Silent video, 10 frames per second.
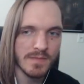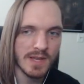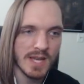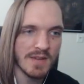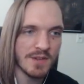
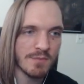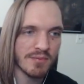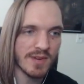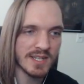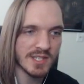if you
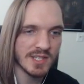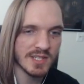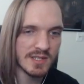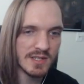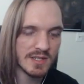press
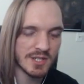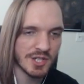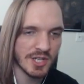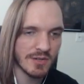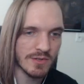
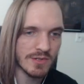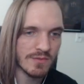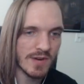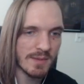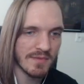shield
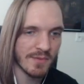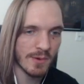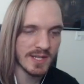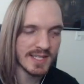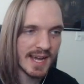right before
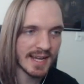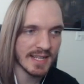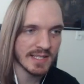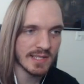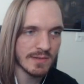an attack
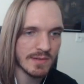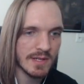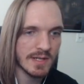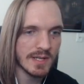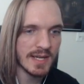hits you,
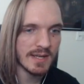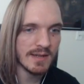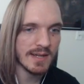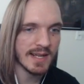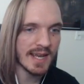it
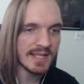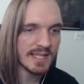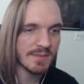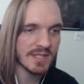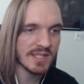negates
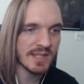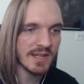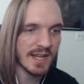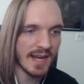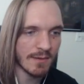some of the
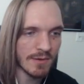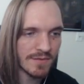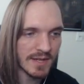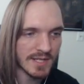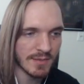stun and it
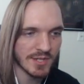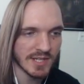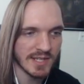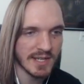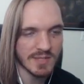reflects
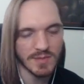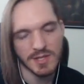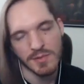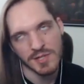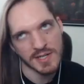projectiles, but the projectiles...